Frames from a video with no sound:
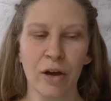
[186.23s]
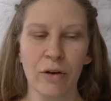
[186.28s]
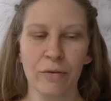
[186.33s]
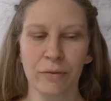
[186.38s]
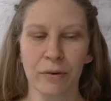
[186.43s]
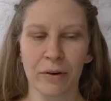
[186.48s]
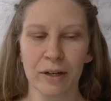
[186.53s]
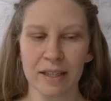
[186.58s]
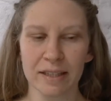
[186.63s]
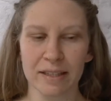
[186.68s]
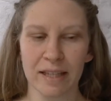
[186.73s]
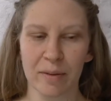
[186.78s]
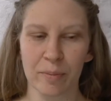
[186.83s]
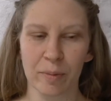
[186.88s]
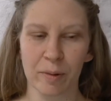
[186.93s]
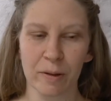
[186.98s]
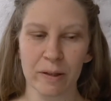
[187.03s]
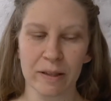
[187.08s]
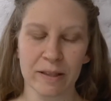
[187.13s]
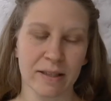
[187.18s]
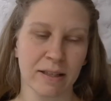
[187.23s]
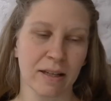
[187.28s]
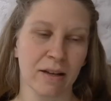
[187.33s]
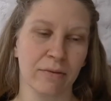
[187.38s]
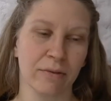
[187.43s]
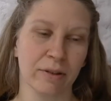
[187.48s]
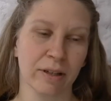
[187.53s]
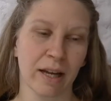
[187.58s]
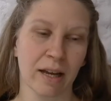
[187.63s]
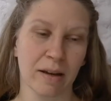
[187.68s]
For example, instead
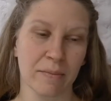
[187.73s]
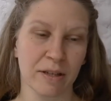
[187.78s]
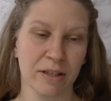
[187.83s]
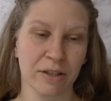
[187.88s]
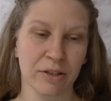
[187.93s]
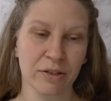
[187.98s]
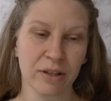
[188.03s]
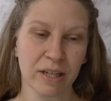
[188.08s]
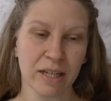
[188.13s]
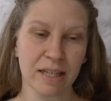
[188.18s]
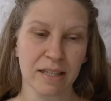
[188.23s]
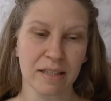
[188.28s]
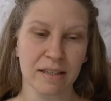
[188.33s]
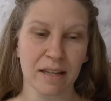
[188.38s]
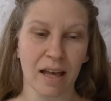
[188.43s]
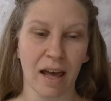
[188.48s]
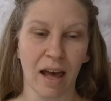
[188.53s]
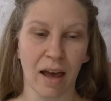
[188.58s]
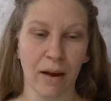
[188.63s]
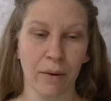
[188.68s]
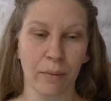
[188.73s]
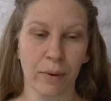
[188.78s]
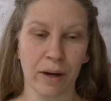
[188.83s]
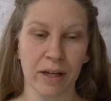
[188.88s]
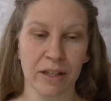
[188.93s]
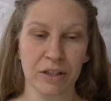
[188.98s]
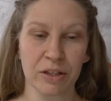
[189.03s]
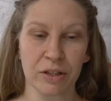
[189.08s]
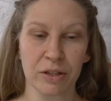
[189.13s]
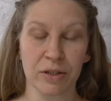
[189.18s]
of climbing trees, I
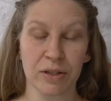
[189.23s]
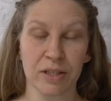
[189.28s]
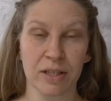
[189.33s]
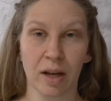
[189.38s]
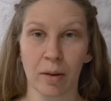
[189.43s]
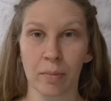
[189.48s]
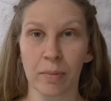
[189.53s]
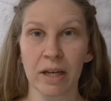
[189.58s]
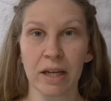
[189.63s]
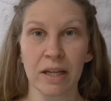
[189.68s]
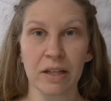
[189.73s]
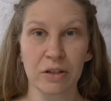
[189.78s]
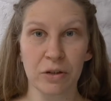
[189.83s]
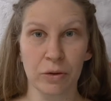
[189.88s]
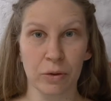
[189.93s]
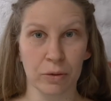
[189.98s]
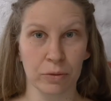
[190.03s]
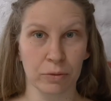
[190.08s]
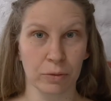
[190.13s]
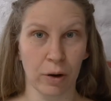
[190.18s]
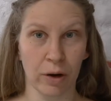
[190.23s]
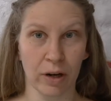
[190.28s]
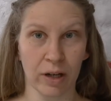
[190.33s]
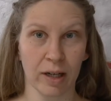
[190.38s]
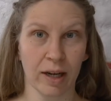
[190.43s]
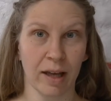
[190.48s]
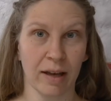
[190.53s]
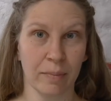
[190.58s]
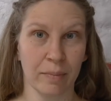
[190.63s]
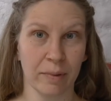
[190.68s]
went to do some indoor rock
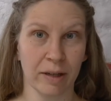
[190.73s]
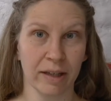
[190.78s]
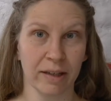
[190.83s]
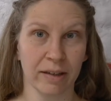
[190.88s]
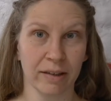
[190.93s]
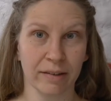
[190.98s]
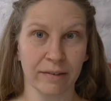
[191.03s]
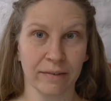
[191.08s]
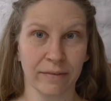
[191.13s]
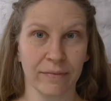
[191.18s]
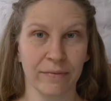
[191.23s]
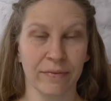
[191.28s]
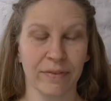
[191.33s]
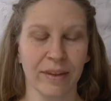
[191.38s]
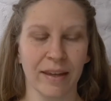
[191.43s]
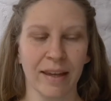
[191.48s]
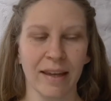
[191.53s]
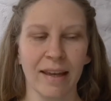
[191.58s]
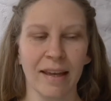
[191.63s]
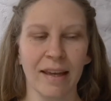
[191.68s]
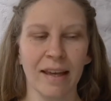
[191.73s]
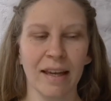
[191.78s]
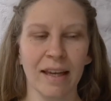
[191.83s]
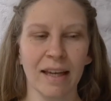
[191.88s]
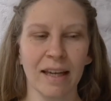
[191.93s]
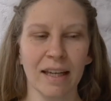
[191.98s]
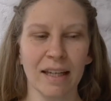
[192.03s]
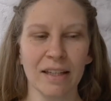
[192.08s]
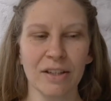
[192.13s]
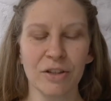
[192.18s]
climbing.
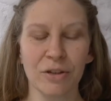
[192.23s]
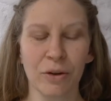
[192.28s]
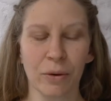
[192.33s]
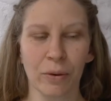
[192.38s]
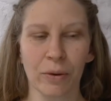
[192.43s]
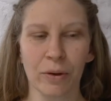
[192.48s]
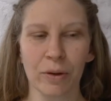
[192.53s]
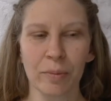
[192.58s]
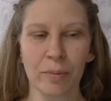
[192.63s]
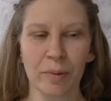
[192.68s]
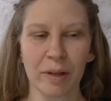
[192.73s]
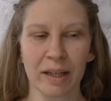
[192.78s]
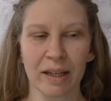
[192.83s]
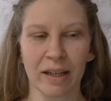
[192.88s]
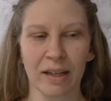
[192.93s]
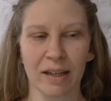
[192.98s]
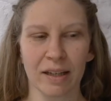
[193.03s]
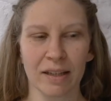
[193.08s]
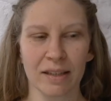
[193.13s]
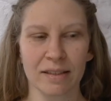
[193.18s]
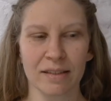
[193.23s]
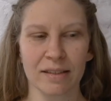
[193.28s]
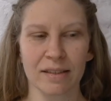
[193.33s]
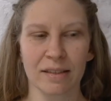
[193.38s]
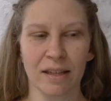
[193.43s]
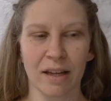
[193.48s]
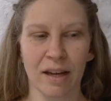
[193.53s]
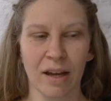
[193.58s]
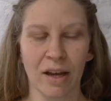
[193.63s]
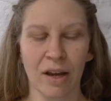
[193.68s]
Indoor
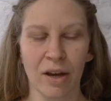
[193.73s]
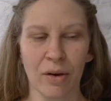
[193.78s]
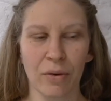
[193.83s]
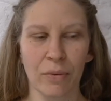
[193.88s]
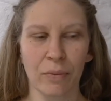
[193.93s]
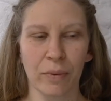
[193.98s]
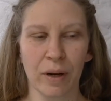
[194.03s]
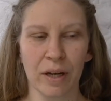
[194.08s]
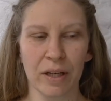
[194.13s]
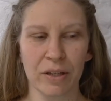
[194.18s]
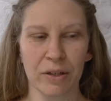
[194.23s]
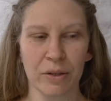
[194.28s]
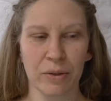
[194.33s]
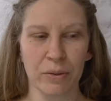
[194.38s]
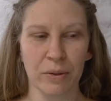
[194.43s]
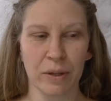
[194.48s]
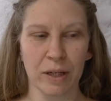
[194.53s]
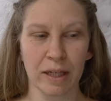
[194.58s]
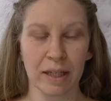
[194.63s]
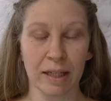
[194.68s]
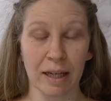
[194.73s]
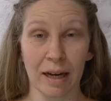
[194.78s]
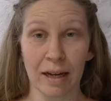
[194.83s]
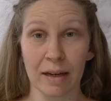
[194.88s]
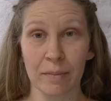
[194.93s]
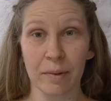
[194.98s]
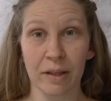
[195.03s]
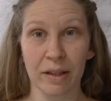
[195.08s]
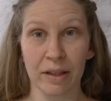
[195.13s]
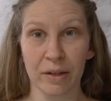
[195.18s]
because when you
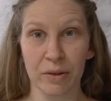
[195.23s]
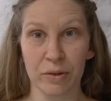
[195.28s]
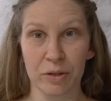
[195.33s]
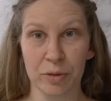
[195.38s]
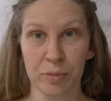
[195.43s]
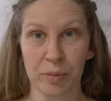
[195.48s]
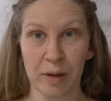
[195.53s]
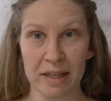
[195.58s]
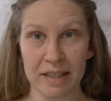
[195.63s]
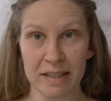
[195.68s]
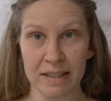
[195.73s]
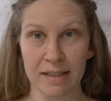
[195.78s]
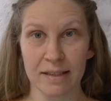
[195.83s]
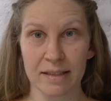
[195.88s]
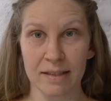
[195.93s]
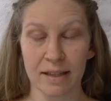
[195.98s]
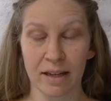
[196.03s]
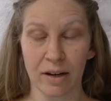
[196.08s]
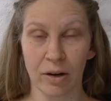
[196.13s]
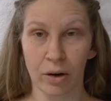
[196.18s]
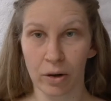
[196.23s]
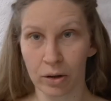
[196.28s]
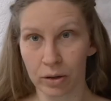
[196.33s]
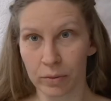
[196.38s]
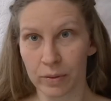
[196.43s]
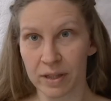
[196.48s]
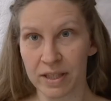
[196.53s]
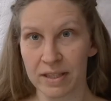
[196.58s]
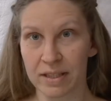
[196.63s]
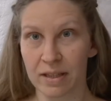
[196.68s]
climb in those places, there are
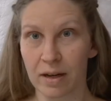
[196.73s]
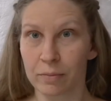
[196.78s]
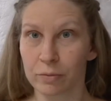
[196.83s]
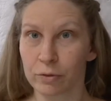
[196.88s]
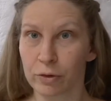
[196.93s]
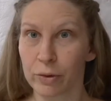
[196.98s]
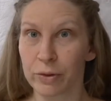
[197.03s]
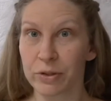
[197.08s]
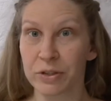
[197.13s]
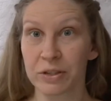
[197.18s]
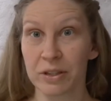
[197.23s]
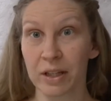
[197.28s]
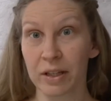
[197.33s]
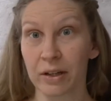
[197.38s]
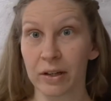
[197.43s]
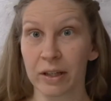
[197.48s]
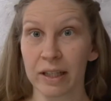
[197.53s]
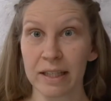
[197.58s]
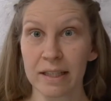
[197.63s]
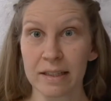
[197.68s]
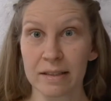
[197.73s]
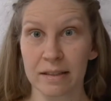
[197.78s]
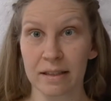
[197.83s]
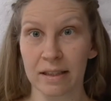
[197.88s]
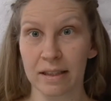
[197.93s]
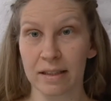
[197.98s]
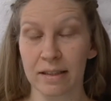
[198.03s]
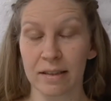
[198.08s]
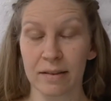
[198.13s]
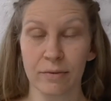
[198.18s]
always some routes that are
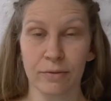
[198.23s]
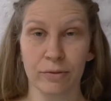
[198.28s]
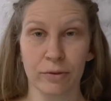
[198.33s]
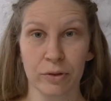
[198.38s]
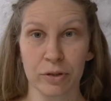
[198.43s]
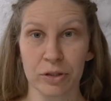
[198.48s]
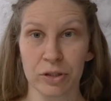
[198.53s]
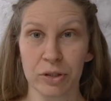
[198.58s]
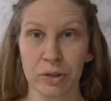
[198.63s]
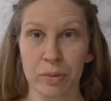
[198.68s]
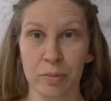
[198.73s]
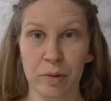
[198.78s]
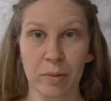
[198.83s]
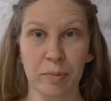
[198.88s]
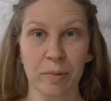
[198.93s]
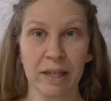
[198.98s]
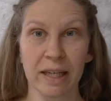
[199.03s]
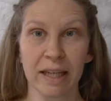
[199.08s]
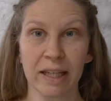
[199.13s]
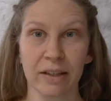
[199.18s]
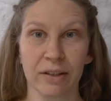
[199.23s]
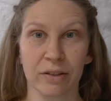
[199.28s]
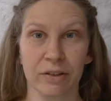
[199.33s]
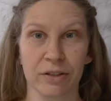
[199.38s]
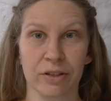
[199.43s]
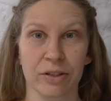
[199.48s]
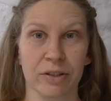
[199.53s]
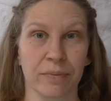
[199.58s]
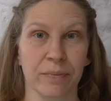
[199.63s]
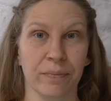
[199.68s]
easy for super
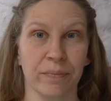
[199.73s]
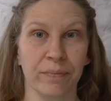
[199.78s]
beginners.